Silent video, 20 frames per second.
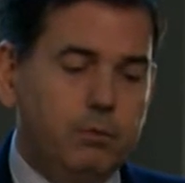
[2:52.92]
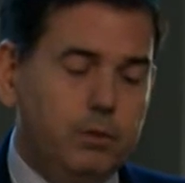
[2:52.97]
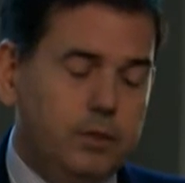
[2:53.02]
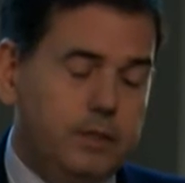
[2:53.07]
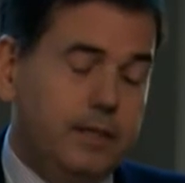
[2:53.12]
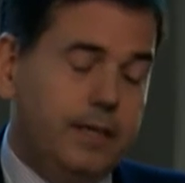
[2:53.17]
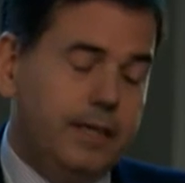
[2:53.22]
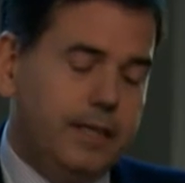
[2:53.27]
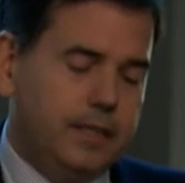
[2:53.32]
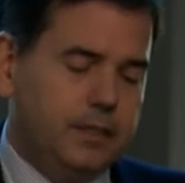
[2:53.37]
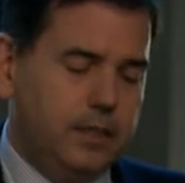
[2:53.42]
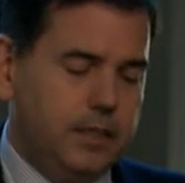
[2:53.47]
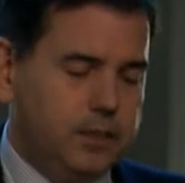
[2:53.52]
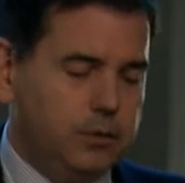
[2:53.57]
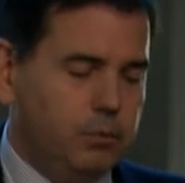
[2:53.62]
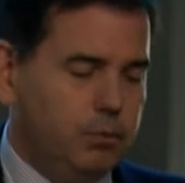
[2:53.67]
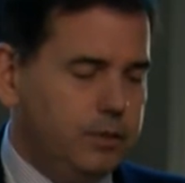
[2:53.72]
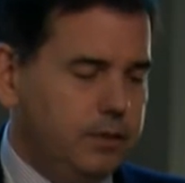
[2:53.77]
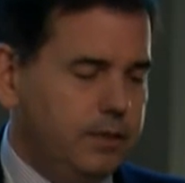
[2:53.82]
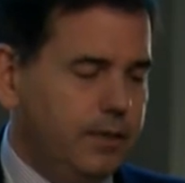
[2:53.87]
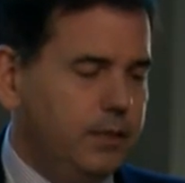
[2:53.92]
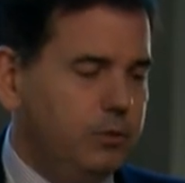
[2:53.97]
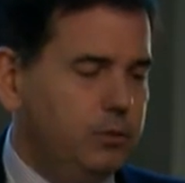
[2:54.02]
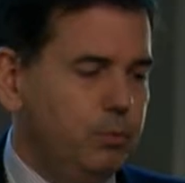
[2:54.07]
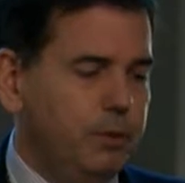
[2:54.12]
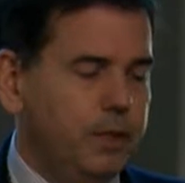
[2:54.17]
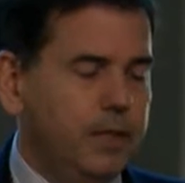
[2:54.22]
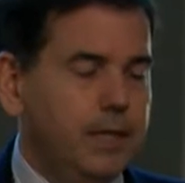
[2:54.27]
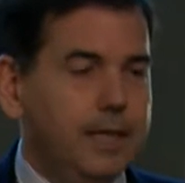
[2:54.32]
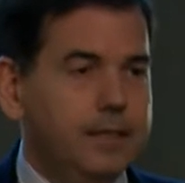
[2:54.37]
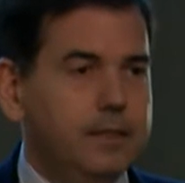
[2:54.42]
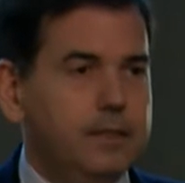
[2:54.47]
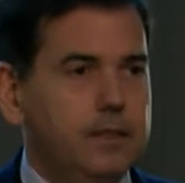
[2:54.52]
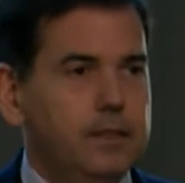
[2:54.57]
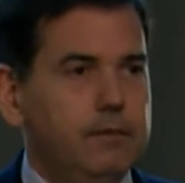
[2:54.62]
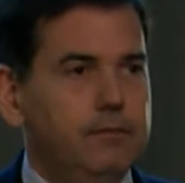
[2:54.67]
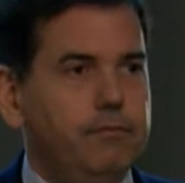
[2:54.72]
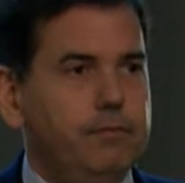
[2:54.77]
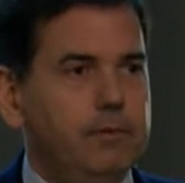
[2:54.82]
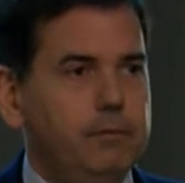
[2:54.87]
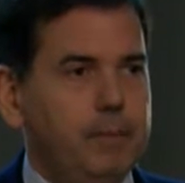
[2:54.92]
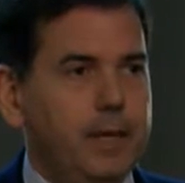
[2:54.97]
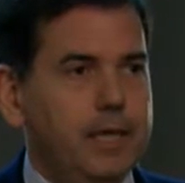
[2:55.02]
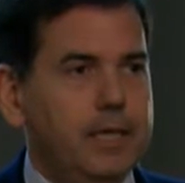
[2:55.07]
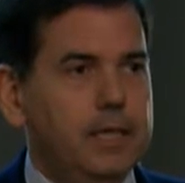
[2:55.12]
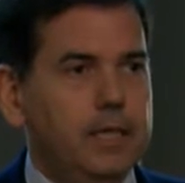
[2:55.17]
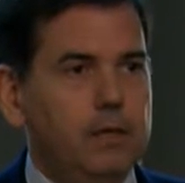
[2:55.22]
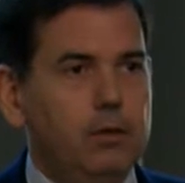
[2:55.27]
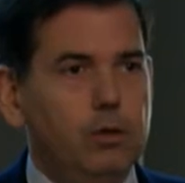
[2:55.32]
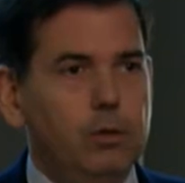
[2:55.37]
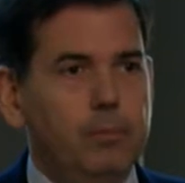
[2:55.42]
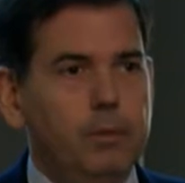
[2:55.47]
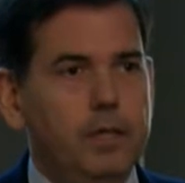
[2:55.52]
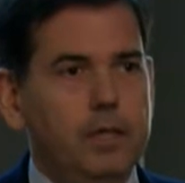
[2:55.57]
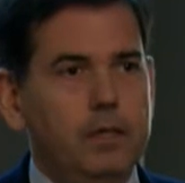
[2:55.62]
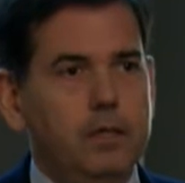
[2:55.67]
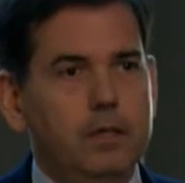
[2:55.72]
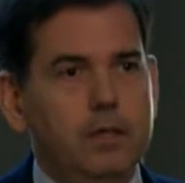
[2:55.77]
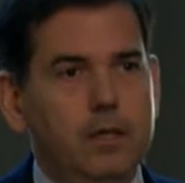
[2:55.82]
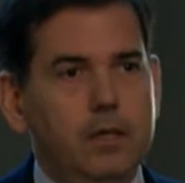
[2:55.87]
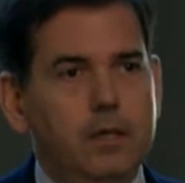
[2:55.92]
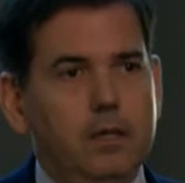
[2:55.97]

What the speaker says: try to be active, making lobby,